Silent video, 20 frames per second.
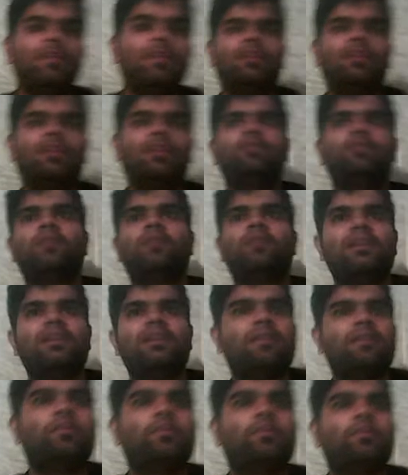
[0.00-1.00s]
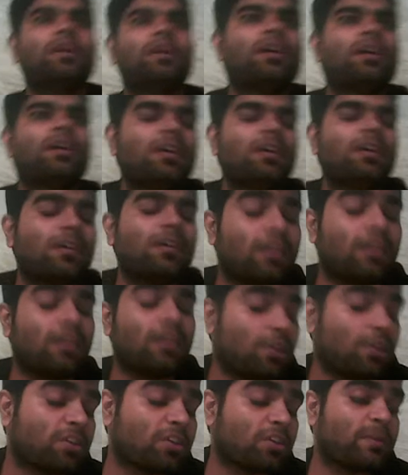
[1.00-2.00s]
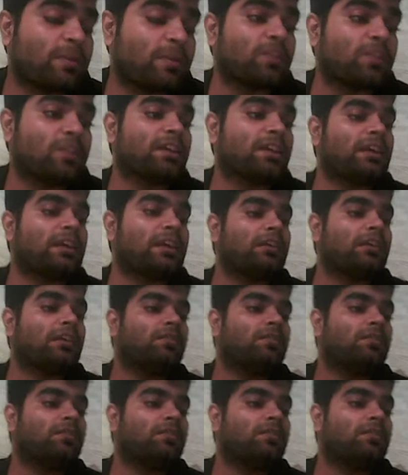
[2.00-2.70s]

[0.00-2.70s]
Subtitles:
you can even put a document on the key.